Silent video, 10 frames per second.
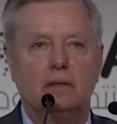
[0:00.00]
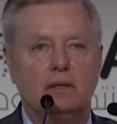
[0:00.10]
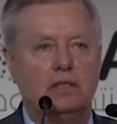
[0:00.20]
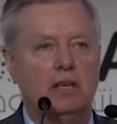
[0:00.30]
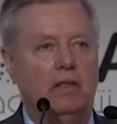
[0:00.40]

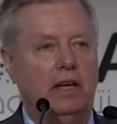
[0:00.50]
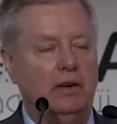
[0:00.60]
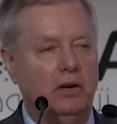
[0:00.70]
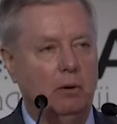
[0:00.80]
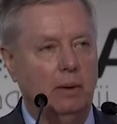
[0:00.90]
so that
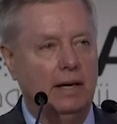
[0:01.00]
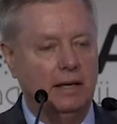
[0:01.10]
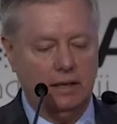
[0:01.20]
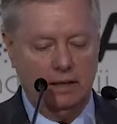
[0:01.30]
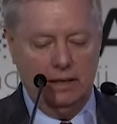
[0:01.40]
nobody
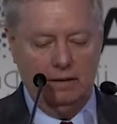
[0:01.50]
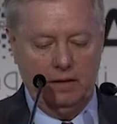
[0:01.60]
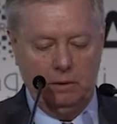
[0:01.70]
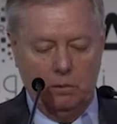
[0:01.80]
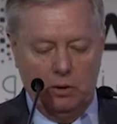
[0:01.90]
can have
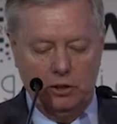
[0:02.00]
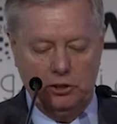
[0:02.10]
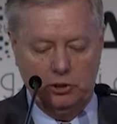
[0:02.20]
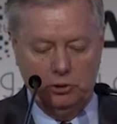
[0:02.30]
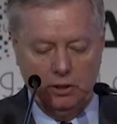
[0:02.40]
a
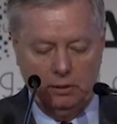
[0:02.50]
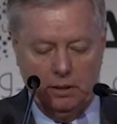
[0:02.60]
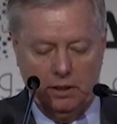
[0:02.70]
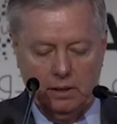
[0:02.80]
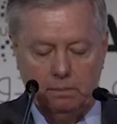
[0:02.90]
march to a
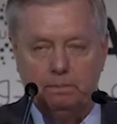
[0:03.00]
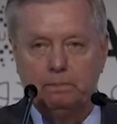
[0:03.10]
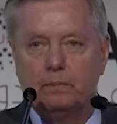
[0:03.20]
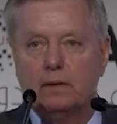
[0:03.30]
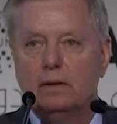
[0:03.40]
bomb.
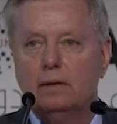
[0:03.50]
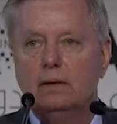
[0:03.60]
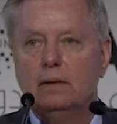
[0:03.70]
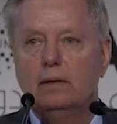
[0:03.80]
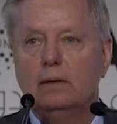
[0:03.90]

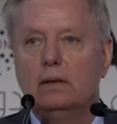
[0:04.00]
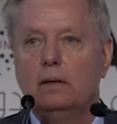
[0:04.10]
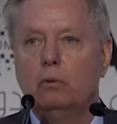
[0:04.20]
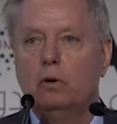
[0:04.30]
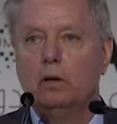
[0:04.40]

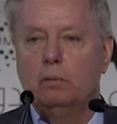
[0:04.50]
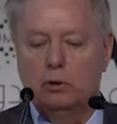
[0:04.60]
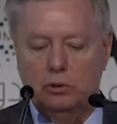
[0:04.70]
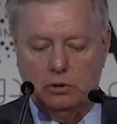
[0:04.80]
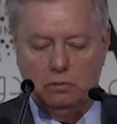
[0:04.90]
One of the
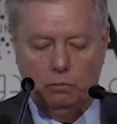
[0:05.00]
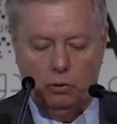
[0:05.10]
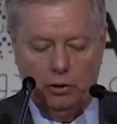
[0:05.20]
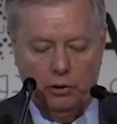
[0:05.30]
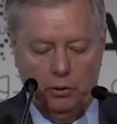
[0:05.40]
most
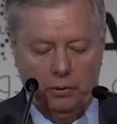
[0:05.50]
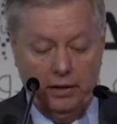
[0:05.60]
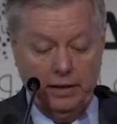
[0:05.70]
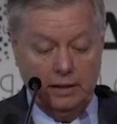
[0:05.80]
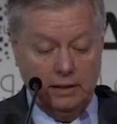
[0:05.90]
well-known
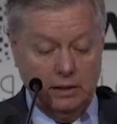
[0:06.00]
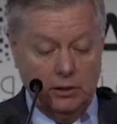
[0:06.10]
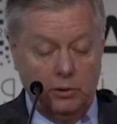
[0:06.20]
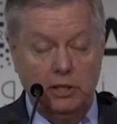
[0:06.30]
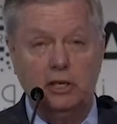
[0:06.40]
things in the
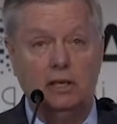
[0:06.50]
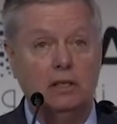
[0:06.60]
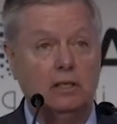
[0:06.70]
region is